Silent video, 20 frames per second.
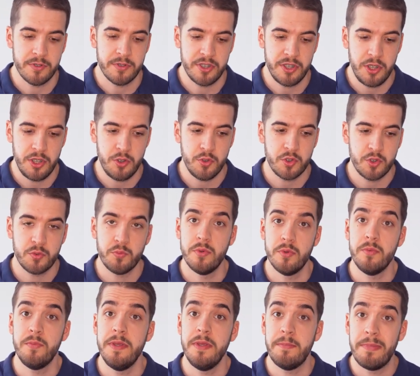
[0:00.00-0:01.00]
was used
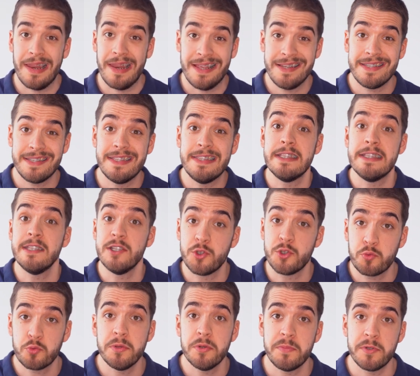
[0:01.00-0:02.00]
will be placed in the
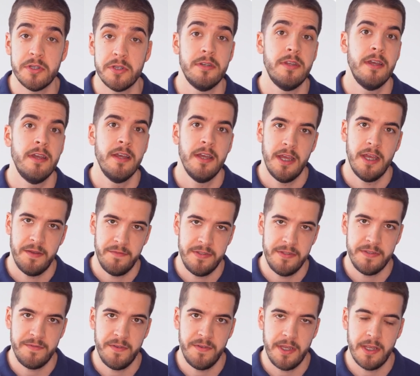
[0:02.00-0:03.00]
description of
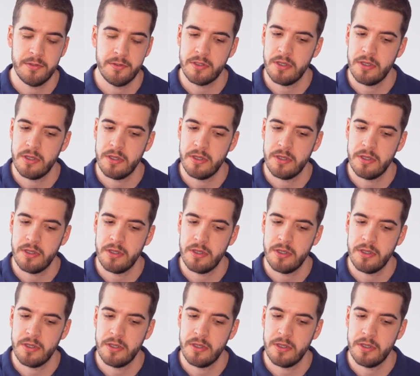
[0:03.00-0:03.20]
this video.